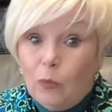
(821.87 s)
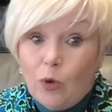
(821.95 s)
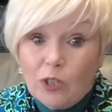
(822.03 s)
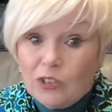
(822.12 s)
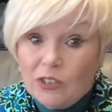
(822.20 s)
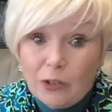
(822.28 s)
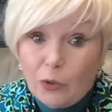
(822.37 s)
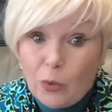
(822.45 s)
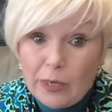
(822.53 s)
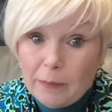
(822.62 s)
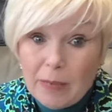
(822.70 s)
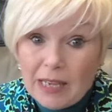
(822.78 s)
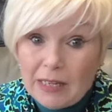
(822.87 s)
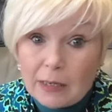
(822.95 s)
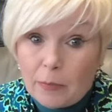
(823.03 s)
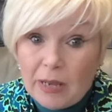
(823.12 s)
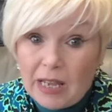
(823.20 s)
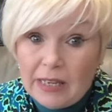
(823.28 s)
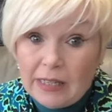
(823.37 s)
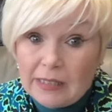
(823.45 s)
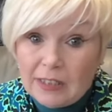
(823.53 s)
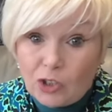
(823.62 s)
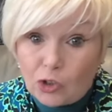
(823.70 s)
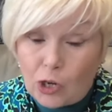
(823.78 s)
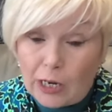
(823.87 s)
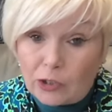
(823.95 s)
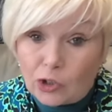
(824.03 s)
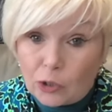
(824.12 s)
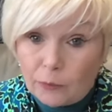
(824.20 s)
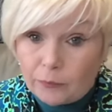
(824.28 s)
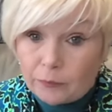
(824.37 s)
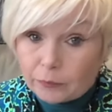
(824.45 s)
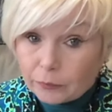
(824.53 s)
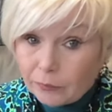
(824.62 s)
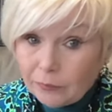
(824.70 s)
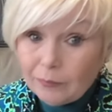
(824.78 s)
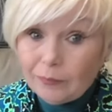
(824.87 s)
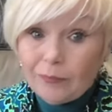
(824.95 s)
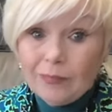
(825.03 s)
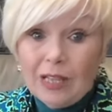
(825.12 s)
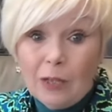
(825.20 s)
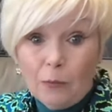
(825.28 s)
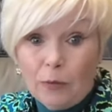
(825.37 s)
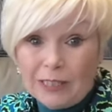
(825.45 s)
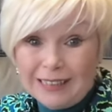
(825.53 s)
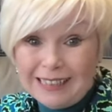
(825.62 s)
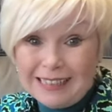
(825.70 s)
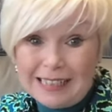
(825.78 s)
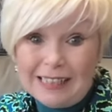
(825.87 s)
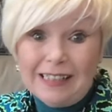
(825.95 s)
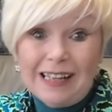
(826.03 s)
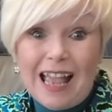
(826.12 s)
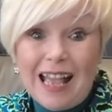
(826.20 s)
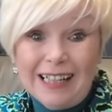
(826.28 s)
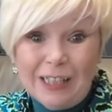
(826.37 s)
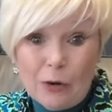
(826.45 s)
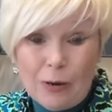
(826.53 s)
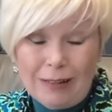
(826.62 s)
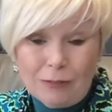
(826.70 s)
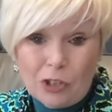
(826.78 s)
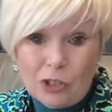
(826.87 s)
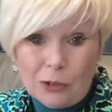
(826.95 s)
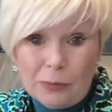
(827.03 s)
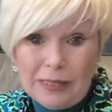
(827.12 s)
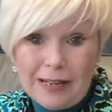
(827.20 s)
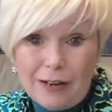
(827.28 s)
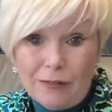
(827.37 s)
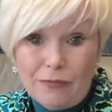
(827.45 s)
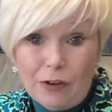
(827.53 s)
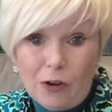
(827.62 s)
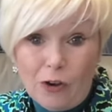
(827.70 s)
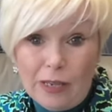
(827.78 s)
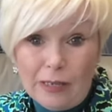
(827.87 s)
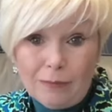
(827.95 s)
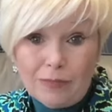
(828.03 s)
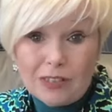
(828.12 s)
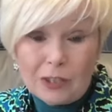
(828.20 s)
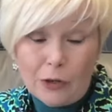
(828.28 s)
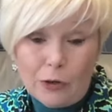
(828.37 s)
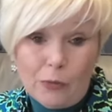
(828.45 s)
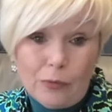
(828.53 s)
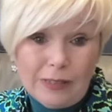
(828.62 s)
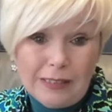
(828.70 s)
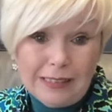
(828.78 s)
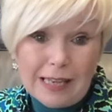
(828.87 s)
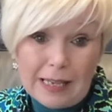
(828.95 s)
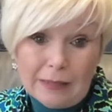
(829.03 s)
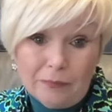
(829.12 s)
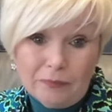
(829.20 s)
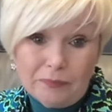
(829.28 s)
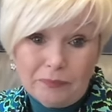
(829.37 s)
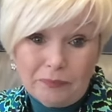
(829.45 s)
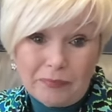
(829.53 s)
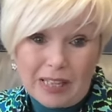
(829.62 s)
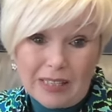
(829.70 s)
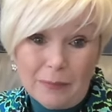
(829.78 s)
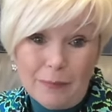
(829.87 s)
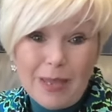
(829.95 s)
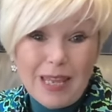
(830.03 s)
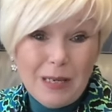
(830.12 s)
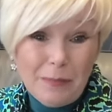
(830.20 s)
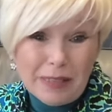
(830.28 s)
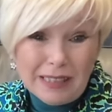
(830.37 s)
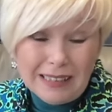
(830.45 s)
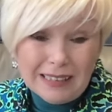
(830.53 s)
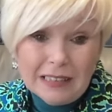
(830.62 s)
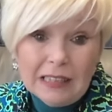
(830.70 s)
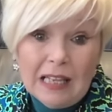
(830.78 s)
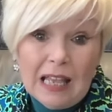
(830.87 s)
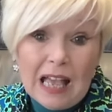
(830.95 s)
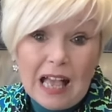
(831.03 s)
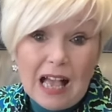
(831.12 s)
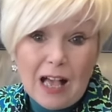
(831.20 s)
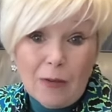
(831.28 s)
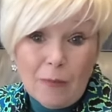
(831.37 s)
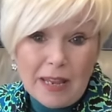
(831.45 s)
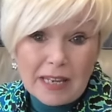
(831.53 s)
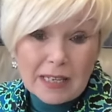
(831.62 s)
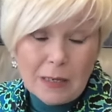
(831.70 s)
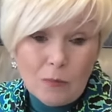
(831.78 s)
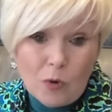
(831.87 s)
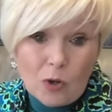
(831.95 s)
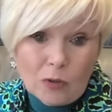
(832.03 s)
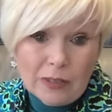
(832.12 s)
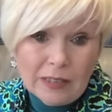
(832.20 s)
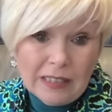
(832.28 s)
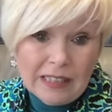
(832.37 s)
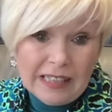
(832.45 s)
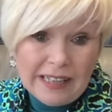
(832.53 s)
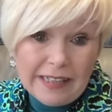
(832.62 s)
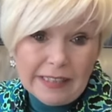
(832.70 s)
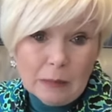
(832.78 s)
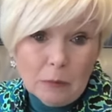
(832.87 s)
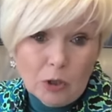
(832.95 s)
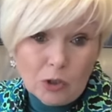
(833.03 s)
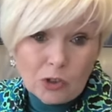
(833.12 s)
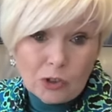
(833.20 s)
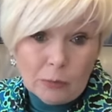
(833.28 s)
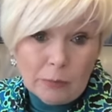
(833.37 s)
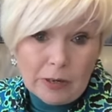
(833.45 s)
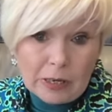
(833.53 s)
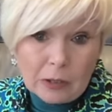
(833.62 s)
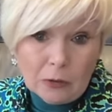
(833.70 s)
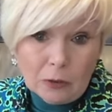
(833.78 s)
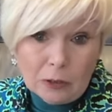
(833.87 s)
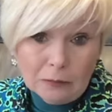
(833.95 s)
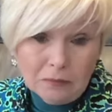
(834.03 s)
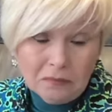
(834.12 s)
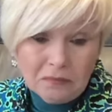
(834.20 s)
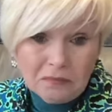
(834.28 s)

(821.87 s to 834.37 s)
Wasn't a quick make by any stretch. But I did it. And I know how to do it now for him. So, yeah. Maybe I'll make him one in a more summery colour.